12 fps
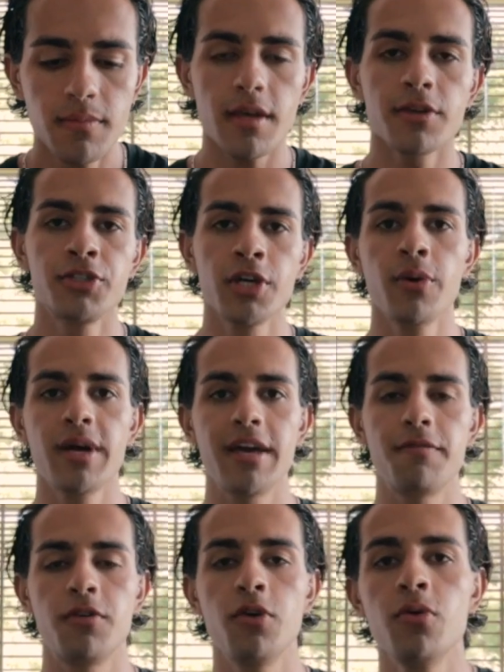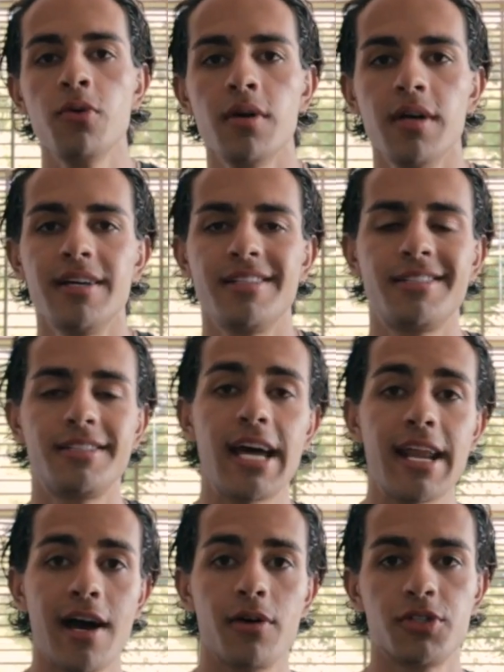So if you set
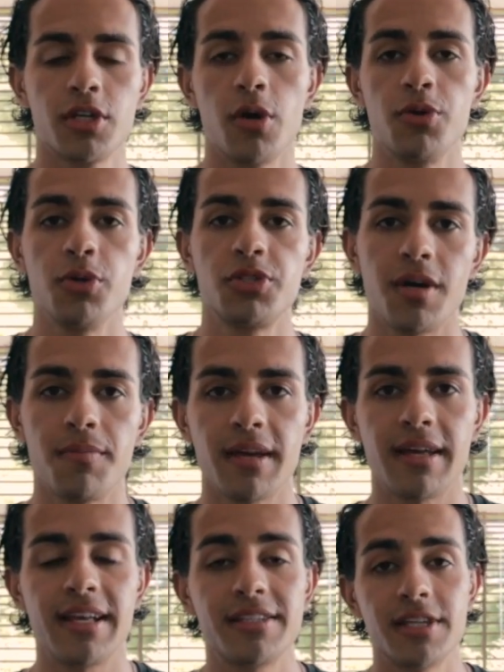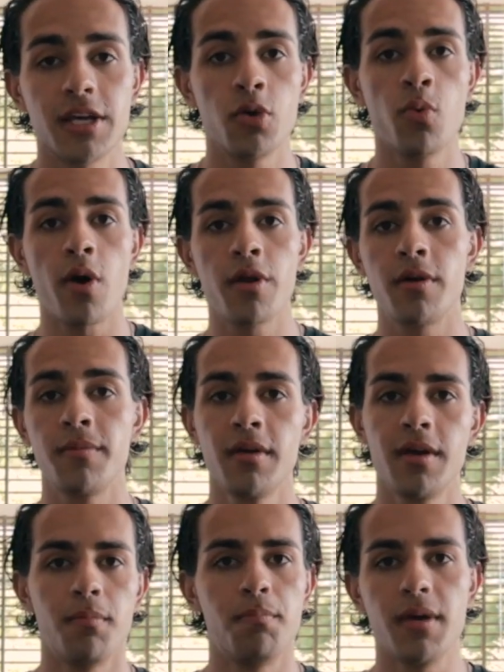out to go do something, and let's say you want to
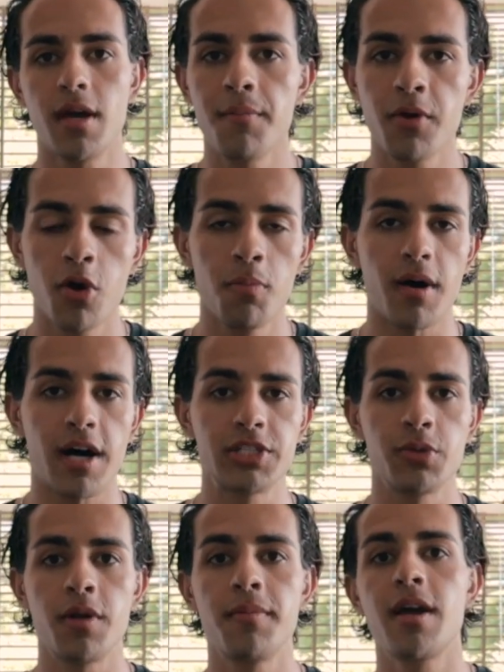become your own boss, you want to